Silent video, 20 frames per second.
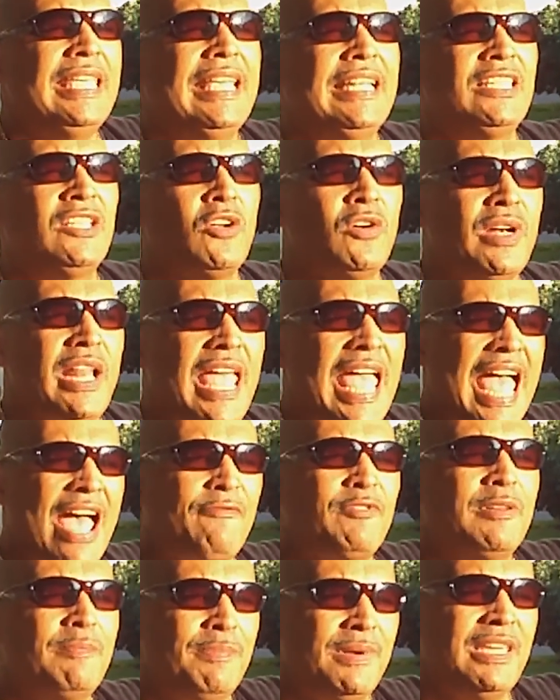it's going to
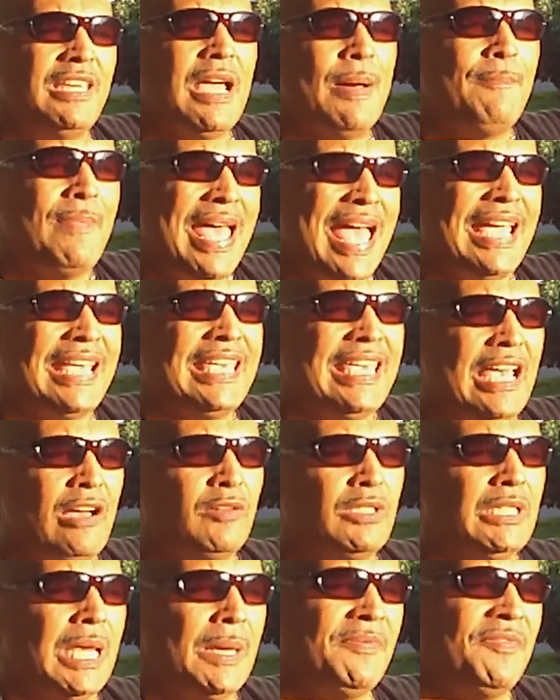have to be a
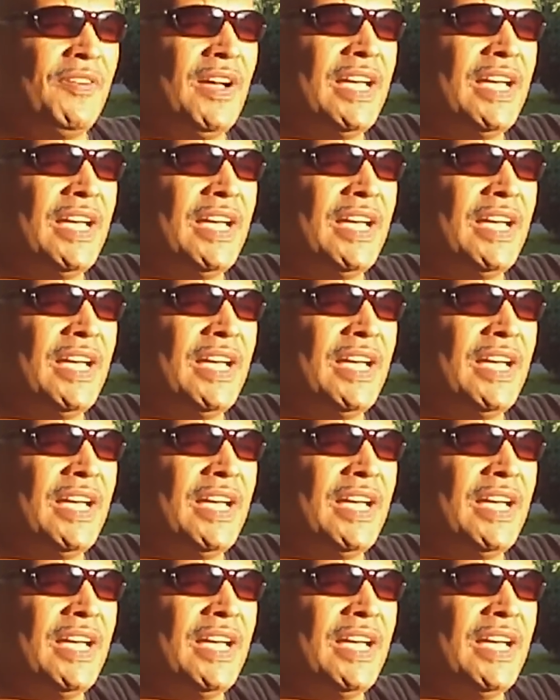Pacquiao type